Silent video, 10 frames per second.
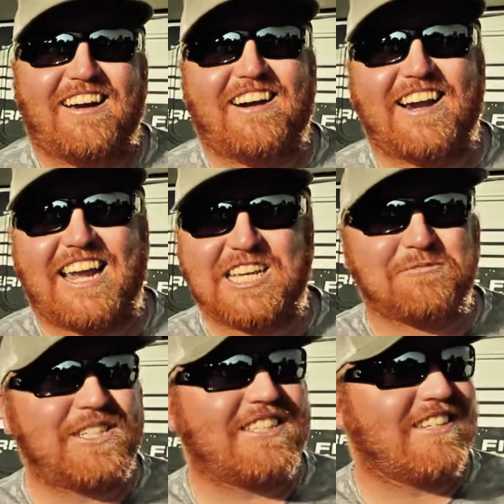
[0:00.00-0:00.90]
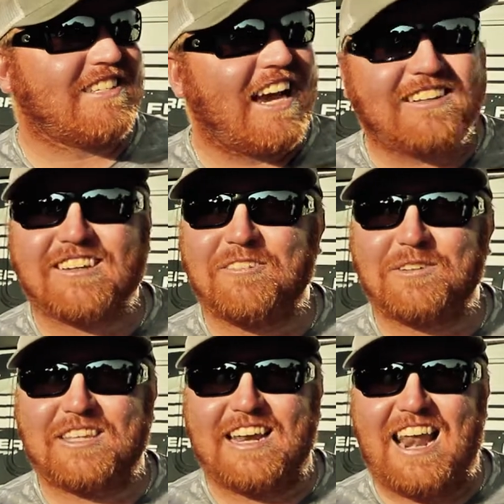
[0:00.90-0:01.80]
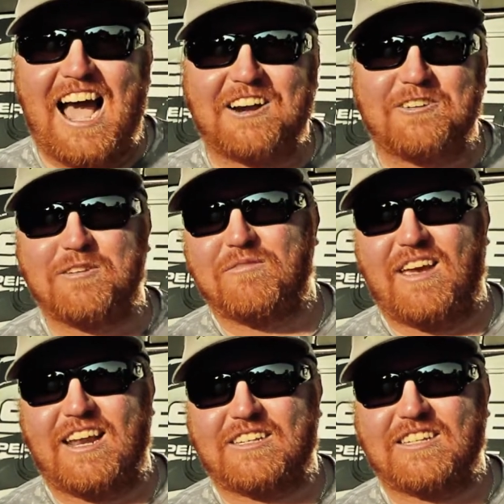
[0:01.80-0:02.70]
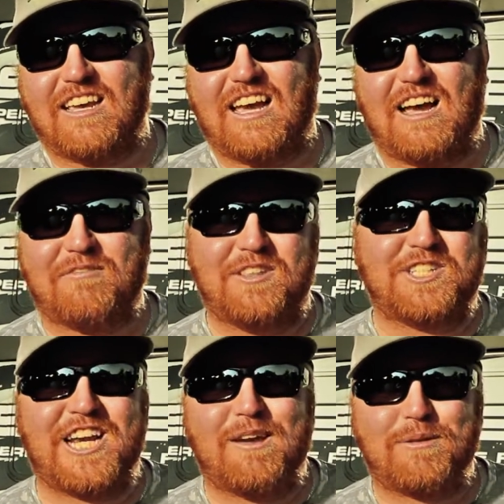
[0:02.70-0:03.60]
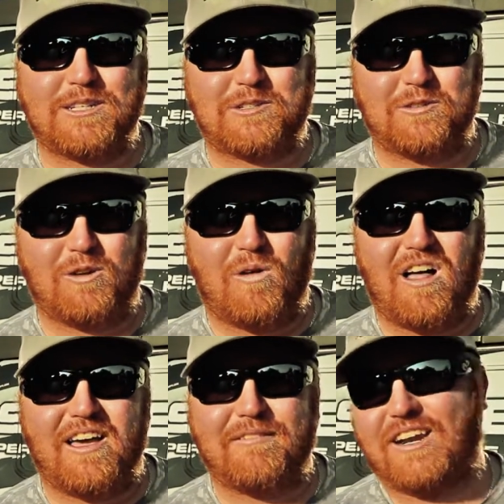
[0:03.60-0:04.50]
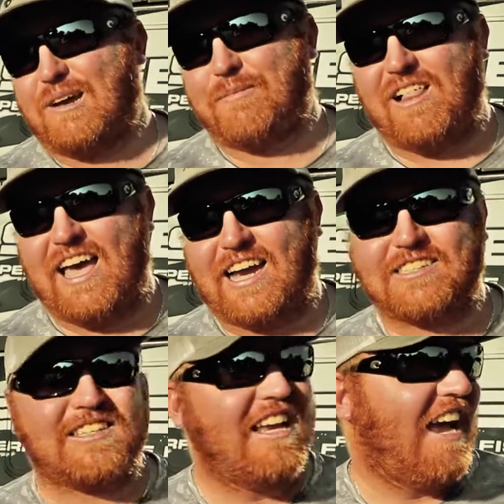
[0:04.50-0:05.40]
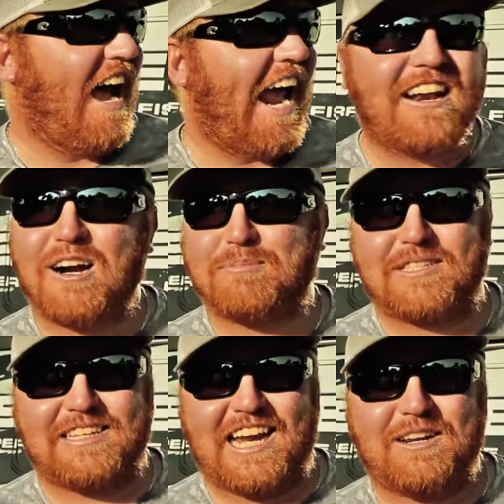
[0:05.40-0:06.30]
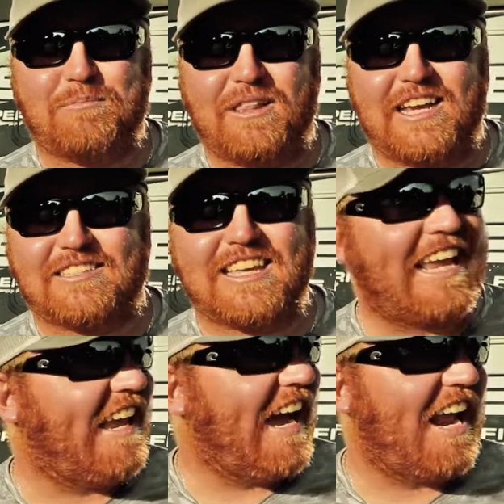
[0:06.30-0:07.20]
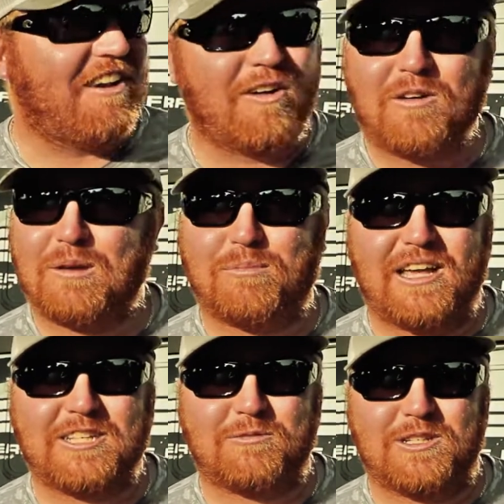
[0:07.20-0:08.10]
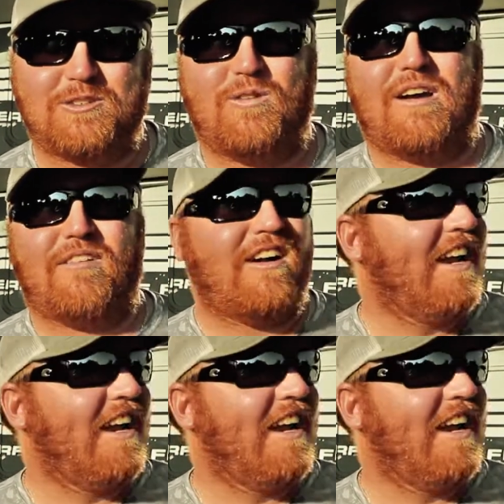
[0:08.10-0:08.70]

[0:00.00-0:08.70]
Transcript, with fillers: All right, guys, we just got done with the inaugural event uh, for the Champions Tour Walleye event on Mille Lacs. Ended up in second place. Got no complaints whatsoever.